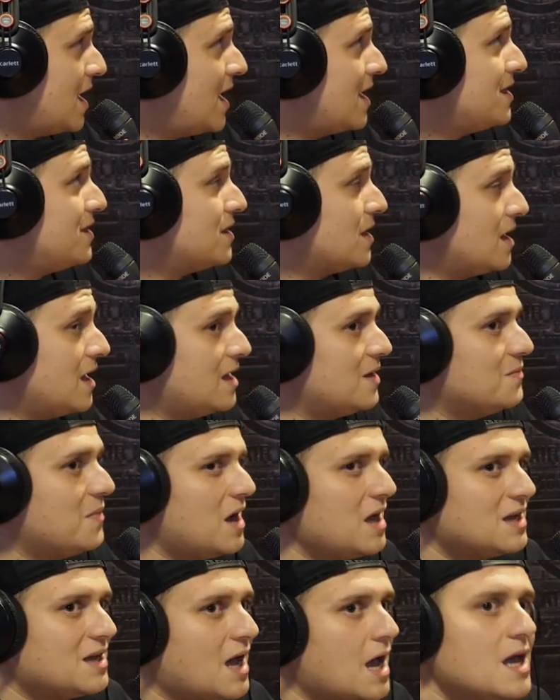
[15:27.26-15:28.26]
He
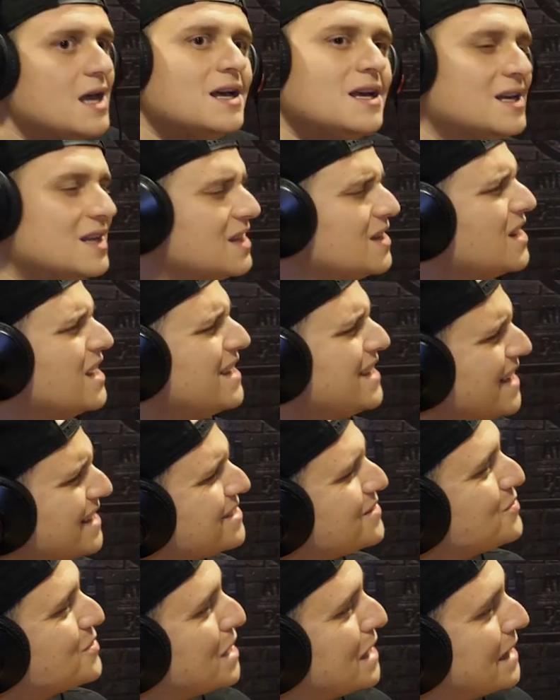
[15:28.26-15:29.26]

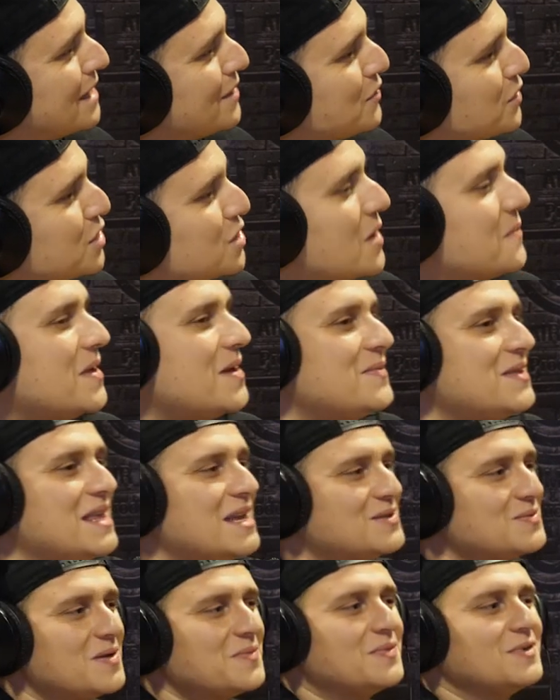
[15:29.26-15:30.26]
gets him with a liver shot. Maybe
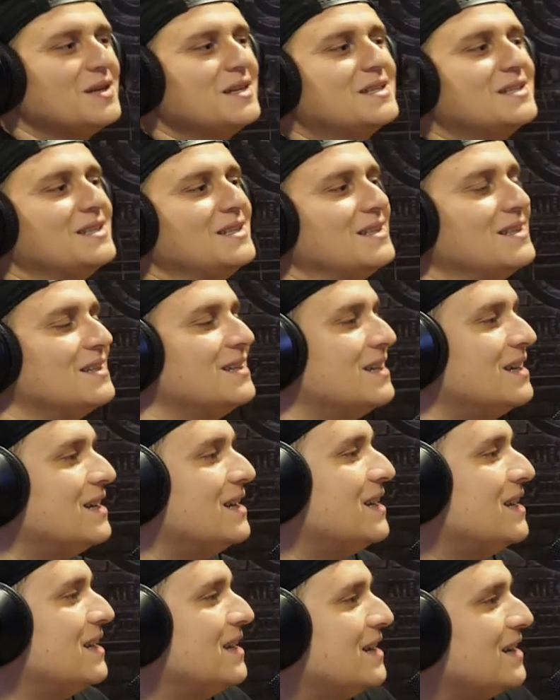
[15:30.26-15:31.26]
that's my prediction.
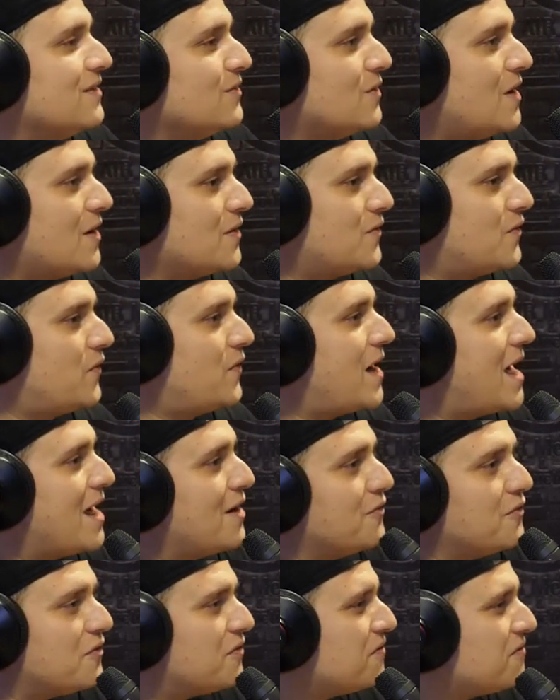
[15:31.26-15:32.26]
Round
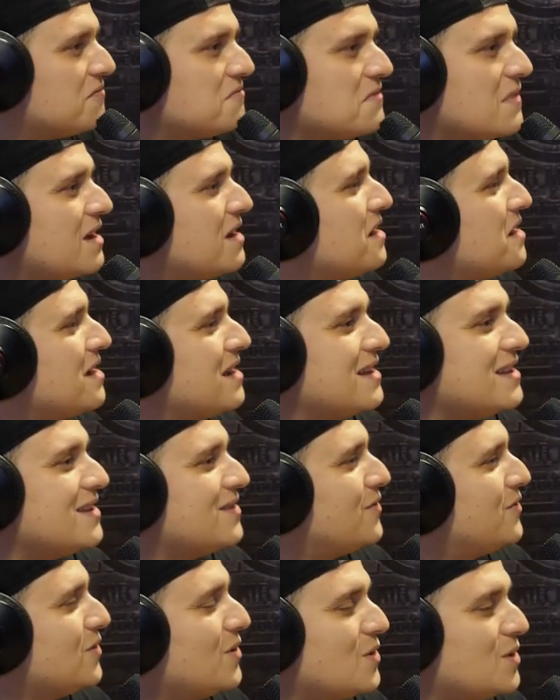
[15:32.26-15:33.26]
5,
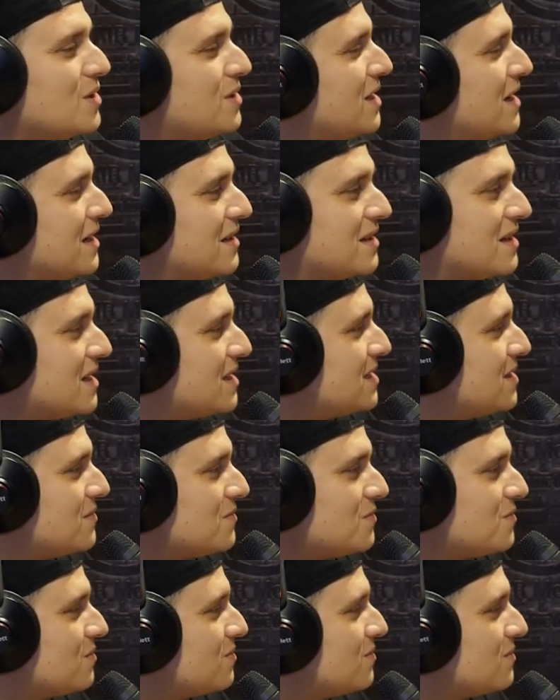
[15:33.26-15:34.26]
Floyd gets
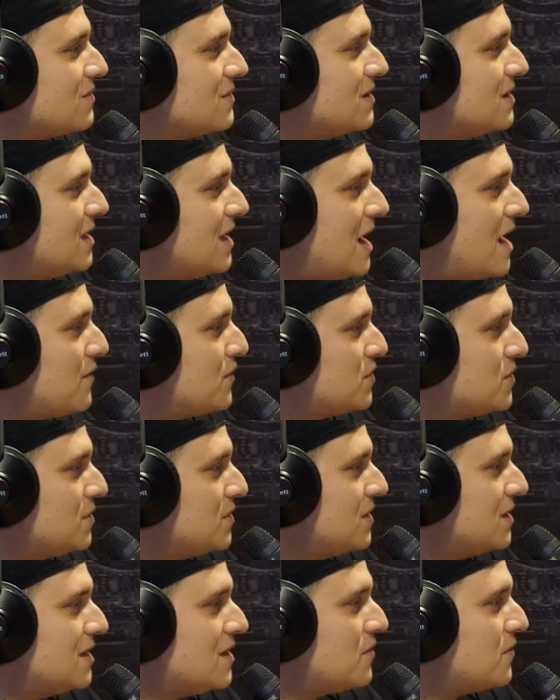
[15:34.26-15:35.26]
him.
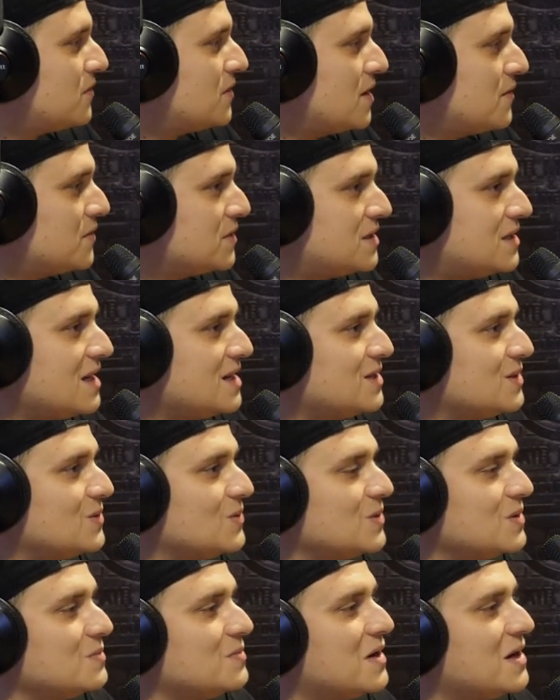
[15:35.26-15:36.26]
After enough devastation
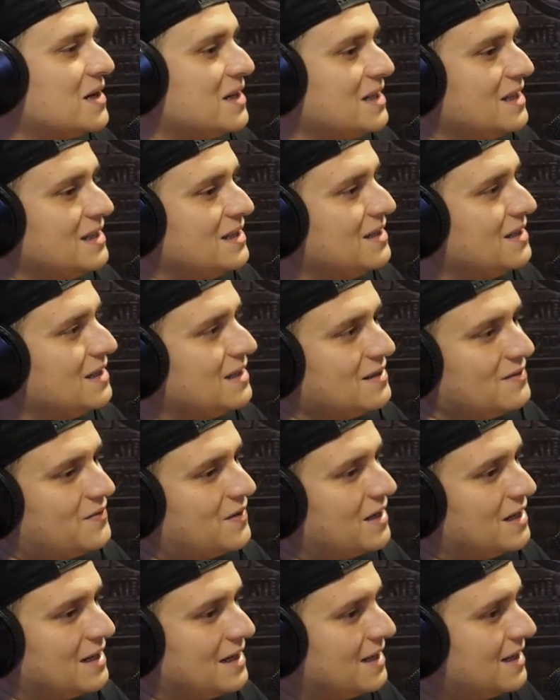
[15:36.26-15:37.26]
to his body, he
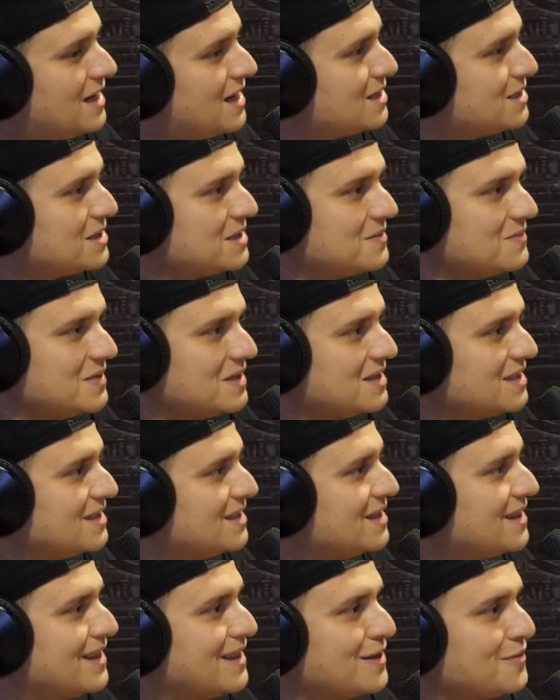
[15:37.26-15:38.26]
finally catches him in
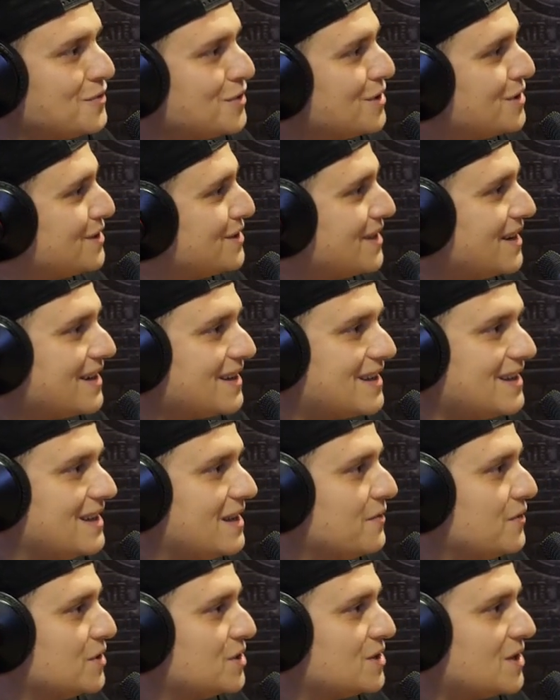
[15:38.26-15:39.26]
the liver, like a
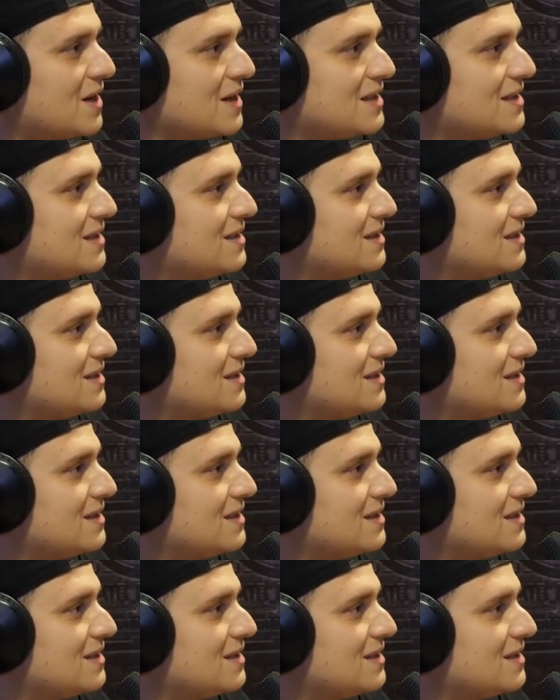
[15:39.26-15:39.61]
liver shot.